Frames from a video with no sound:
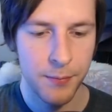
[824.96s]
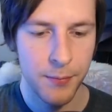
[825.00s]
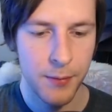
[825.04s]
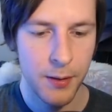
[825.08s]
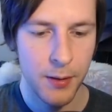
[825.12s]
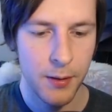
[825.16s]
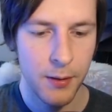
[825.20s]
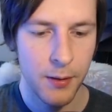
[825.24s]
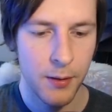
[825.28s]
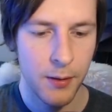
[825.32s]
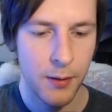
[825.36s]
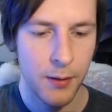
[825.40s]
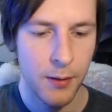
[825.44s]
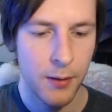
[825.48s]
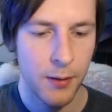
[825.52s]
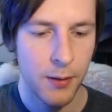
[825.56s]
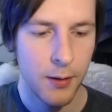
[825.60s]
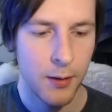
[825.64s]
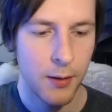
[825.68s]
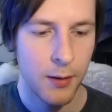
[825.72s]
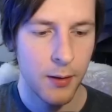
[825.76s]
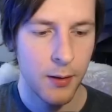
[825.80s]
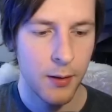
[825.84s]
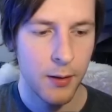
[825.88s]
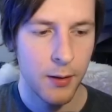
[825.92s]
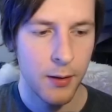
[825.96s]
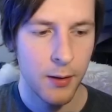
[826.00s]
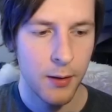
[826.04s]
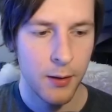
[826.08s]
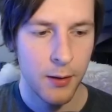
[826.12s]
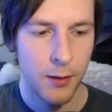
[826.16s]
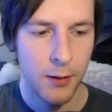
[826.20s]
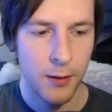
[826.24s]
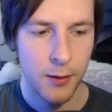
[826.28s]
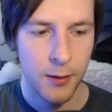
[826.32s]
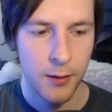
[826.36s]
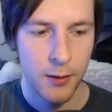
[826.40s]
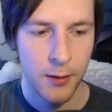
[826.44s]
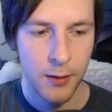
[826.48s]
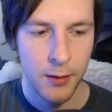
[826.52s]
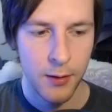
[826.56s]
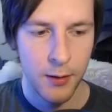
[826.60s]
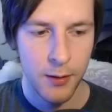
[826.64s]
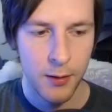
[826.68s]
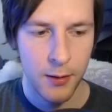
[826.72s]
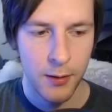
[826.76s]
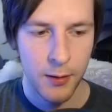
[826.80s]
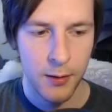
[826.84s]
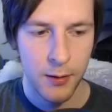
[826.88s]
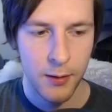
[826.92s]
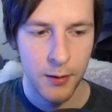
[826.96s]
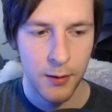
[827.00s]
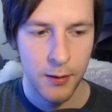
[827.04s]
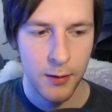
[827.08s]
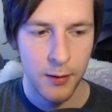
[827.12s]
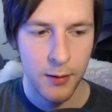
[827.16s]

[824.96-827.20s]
[no speech]